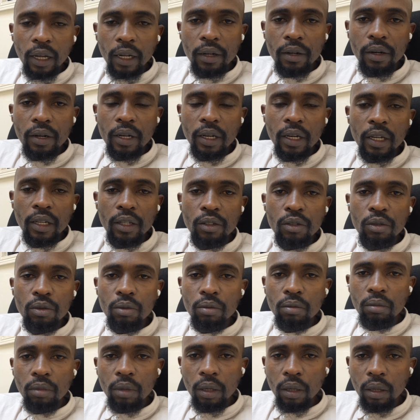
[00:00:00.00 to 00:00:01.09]
address,
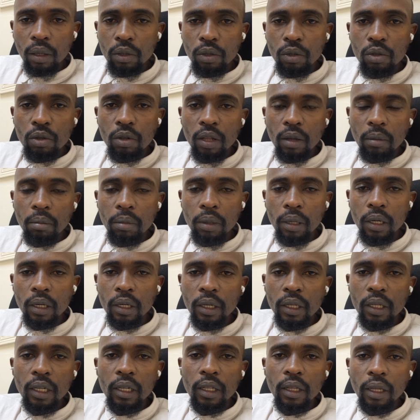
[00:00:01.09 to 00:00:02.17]
the
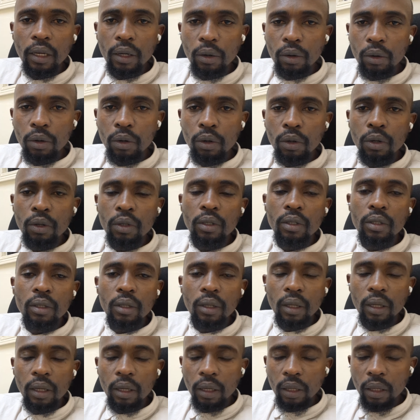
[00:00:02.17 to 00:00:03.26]
building, the road,
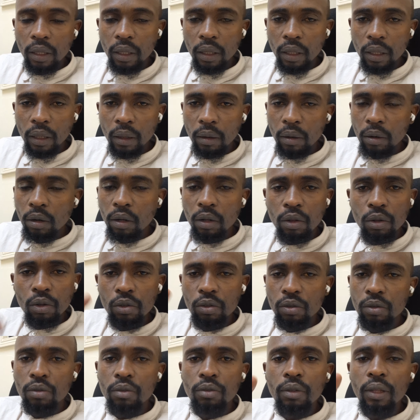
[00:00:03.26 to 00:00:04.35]
all
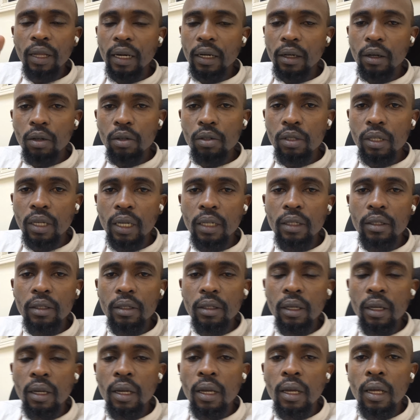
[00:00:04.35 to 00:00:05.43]
those that concerns
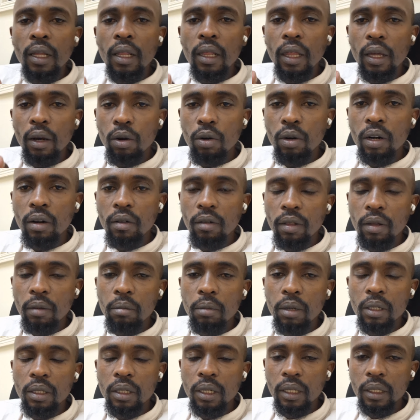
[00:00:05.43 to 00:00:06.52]
the owner of the
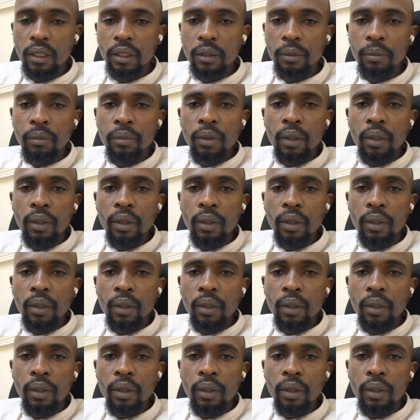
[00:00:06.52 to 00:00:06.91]
business.